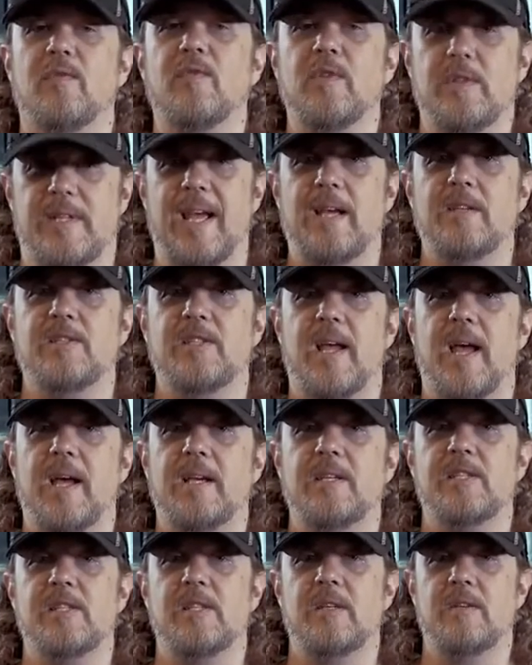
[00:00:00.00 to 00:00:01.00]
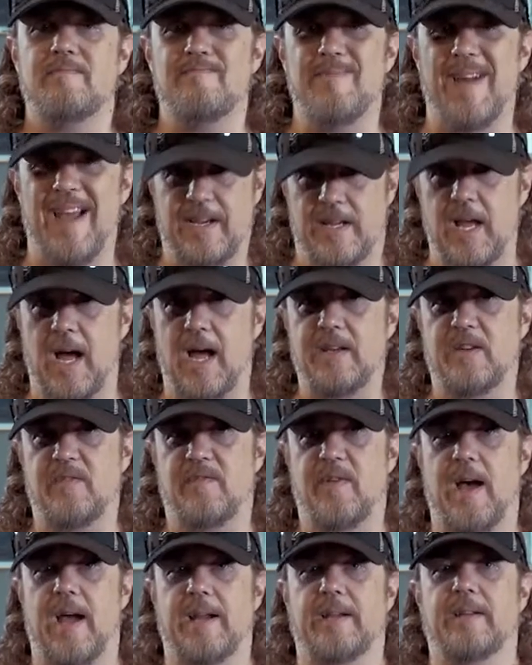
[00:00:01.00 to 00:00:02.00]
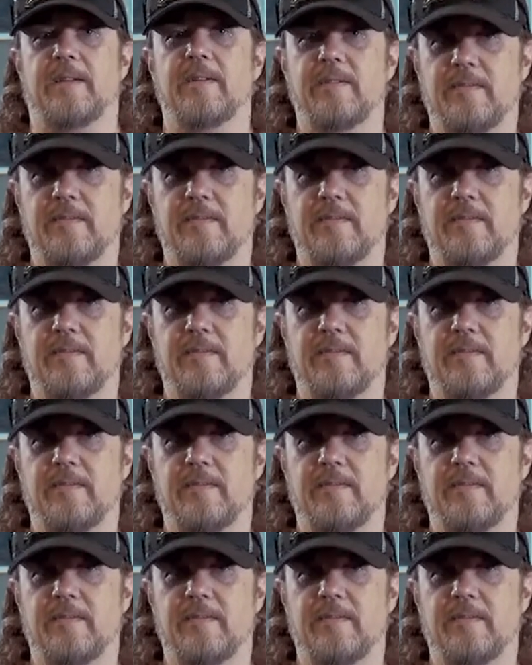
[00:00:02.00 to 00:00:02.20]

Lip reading: for Deus Ex Mankind Divided.